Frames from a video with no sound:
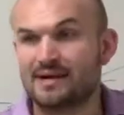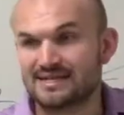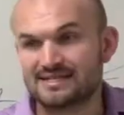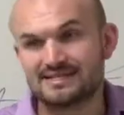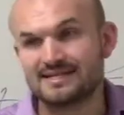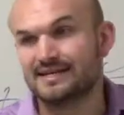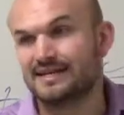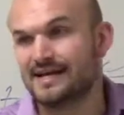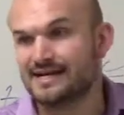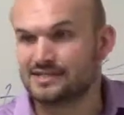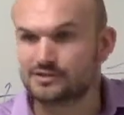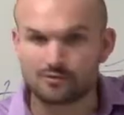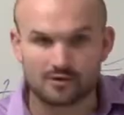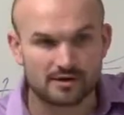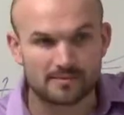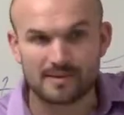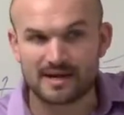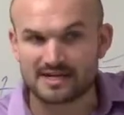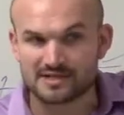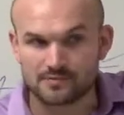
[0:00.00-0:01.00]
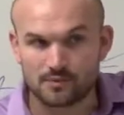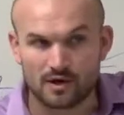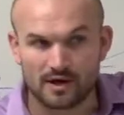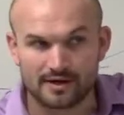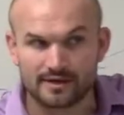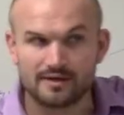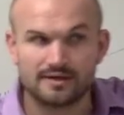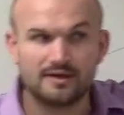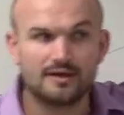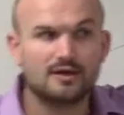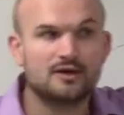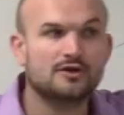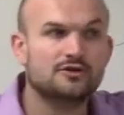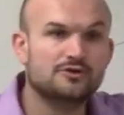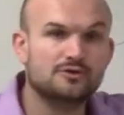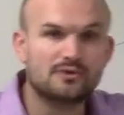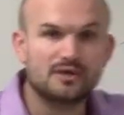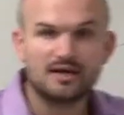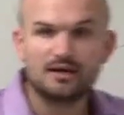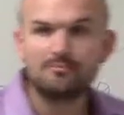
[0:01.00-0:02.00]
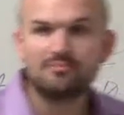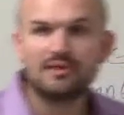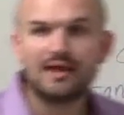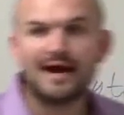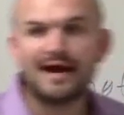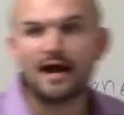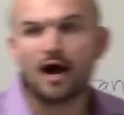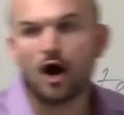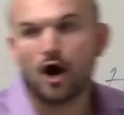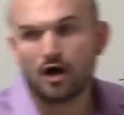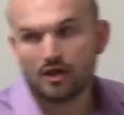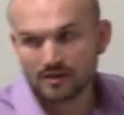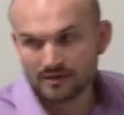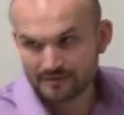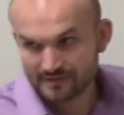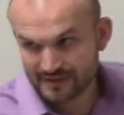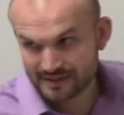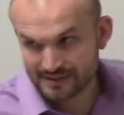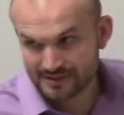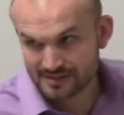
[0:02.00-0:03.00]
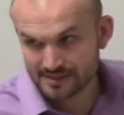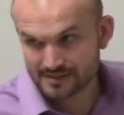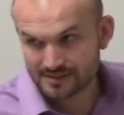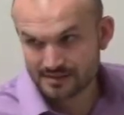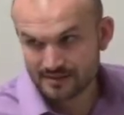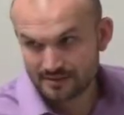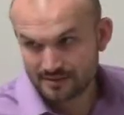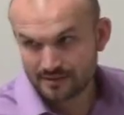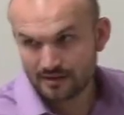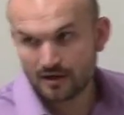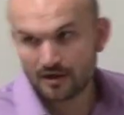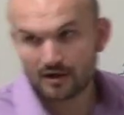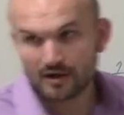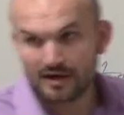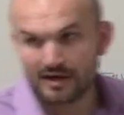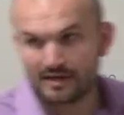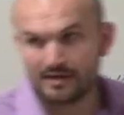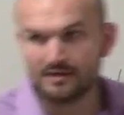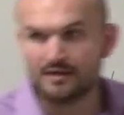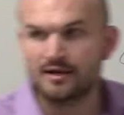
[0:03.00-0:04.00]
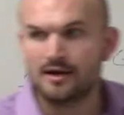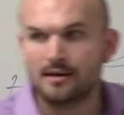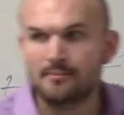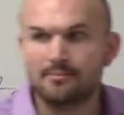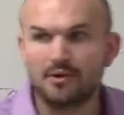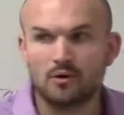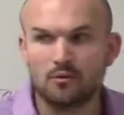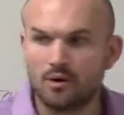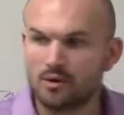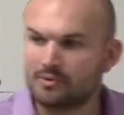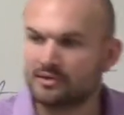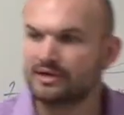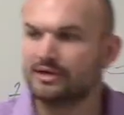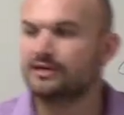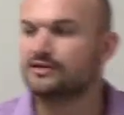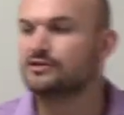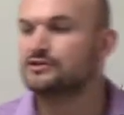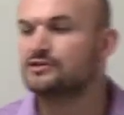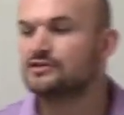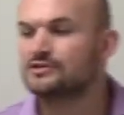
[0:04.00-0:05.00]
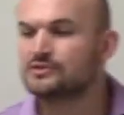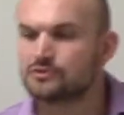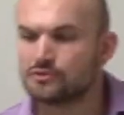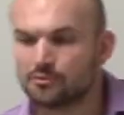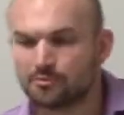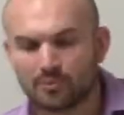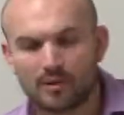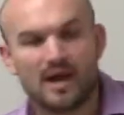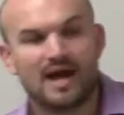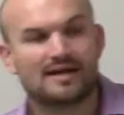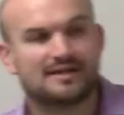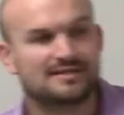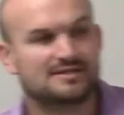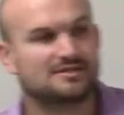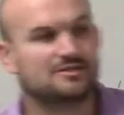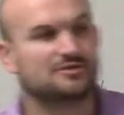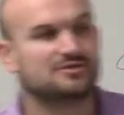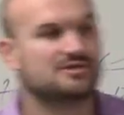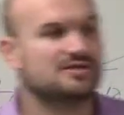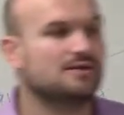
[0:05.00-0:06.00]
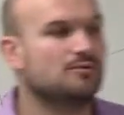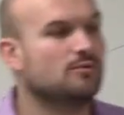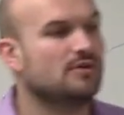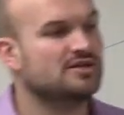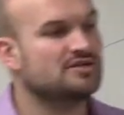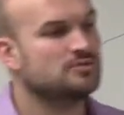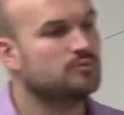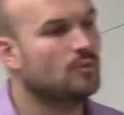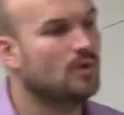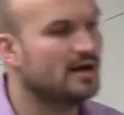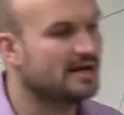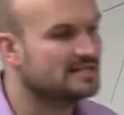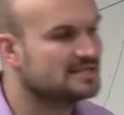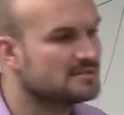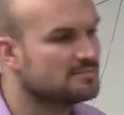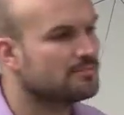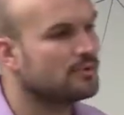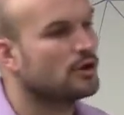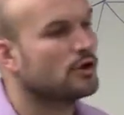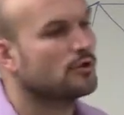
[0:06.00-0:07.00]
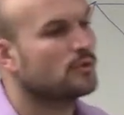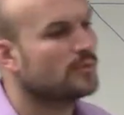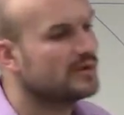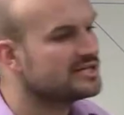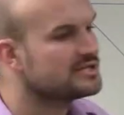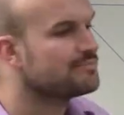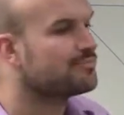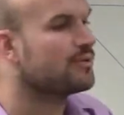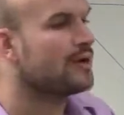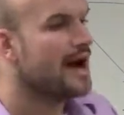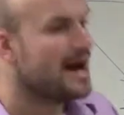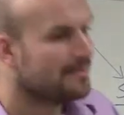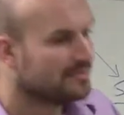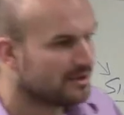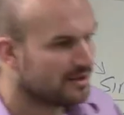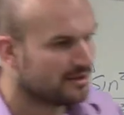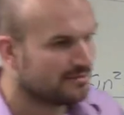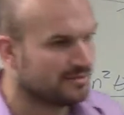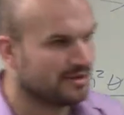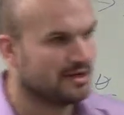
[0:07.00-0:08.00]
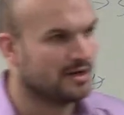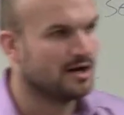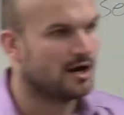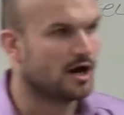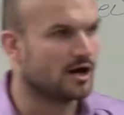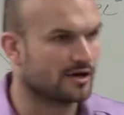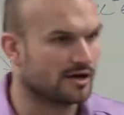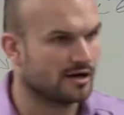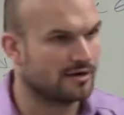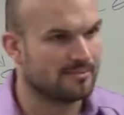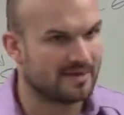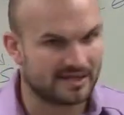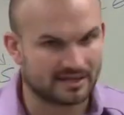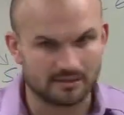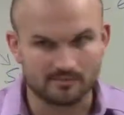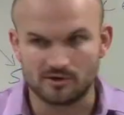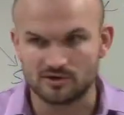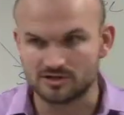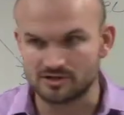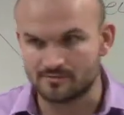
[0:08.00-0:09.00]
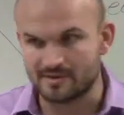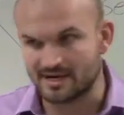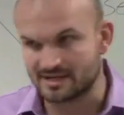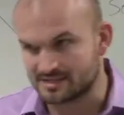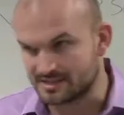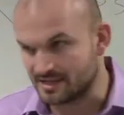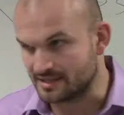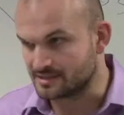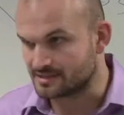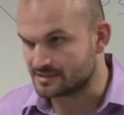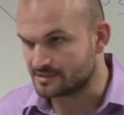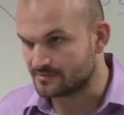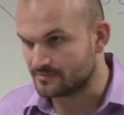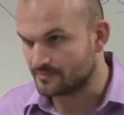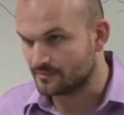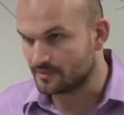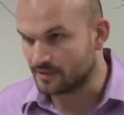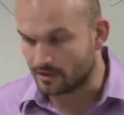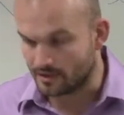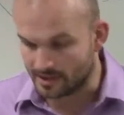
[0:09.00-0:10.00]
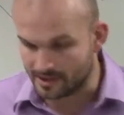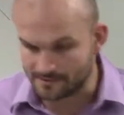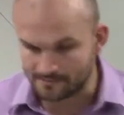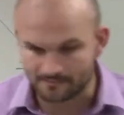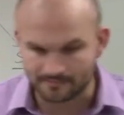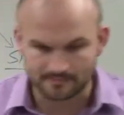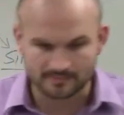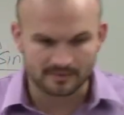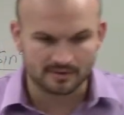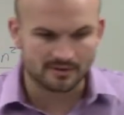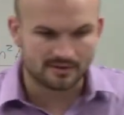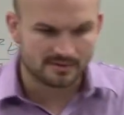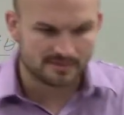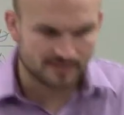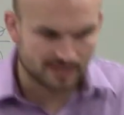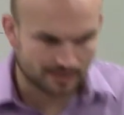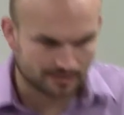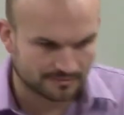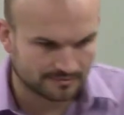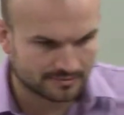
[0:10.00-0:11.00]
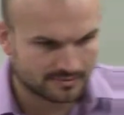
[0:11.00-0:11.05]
by secant squared minus 1. You can apply all of these, all right? But what we're going to do is through practice, you'll see which ones per which problem are going to make the most amount of sense, all right? So